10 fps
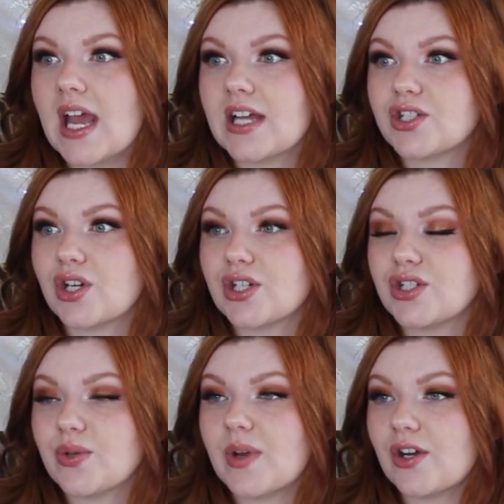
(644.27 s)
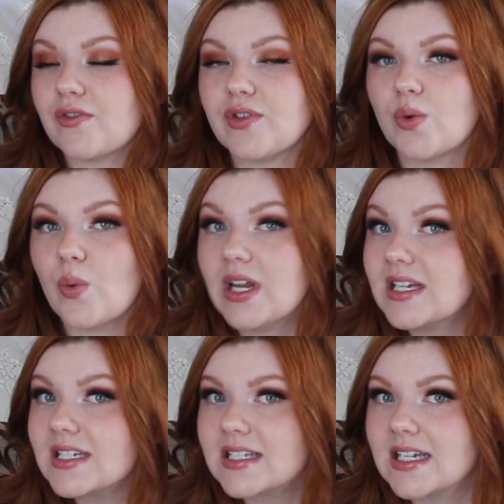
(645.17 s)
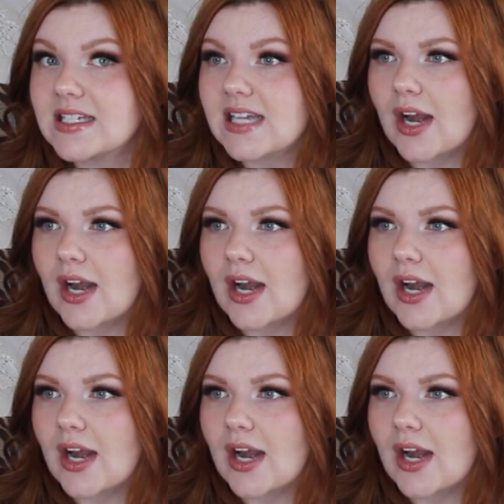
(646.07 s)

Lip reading: had started to interview witnesses,